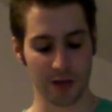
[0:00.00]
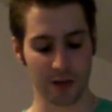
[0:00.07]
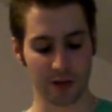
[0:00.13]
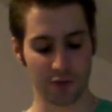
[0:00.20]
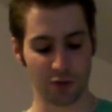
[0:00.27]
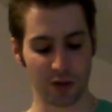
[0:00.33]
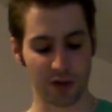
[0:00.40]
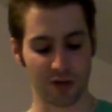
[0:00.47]
He
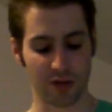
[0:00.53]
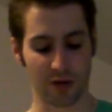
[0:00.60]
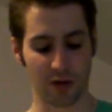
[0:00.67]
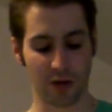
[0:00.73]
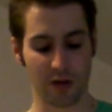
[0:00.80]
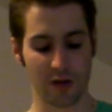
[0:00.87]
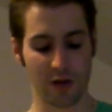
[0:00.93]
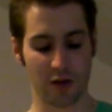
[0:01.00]

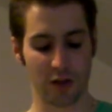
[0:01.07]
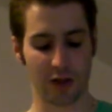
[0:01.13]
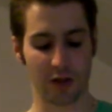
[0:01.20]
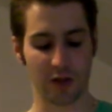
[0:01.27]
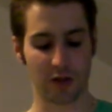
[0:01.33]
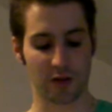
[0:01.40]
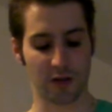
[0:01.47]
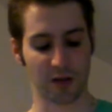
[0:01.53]
restored the
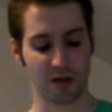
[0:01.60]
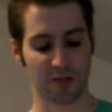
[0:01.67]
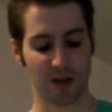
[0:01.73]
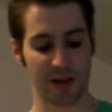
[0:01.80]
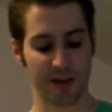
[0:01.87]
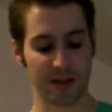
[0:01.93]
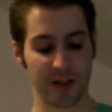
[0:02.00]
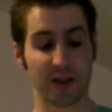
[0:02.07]
sheet to its
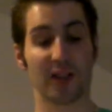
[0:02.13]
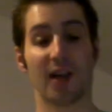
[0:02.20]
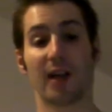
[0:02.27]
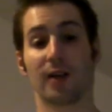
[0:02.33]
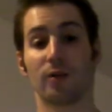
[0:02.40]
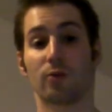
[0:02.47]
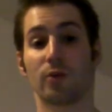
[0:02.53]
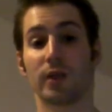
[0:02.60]
place,
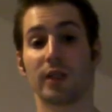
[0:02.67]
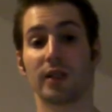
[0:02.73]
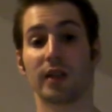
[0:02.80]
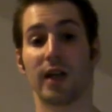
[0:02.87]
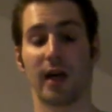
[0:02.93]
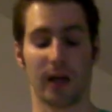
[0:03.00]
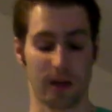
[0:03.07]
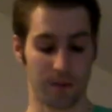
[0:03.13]
and we
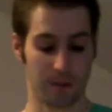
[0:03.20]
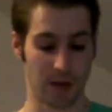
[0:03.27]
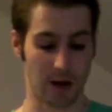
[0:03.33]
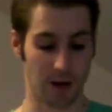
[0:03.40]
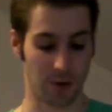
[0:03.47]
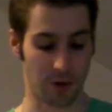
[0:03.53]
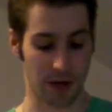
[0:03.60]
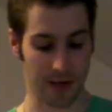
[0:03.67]
came
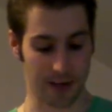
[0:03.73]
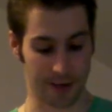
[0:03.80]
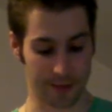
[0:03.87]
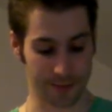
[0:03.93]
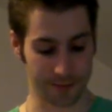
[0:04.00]
away.